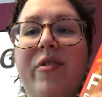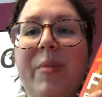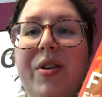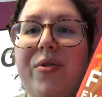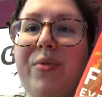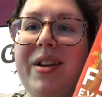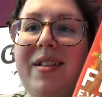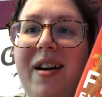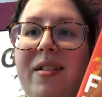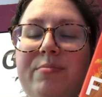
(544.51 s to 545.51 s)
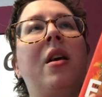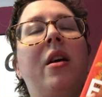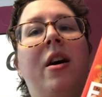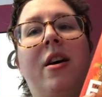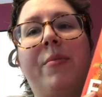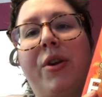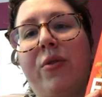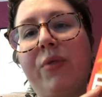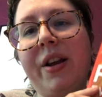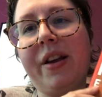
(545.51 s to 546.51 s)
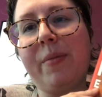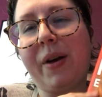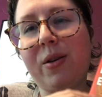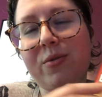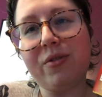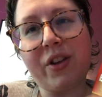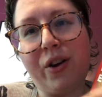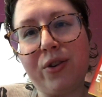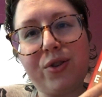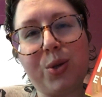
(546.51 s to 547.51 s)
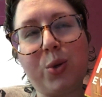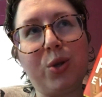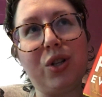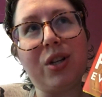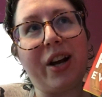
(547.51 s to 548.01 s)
for me to read that. You know, reading about the art school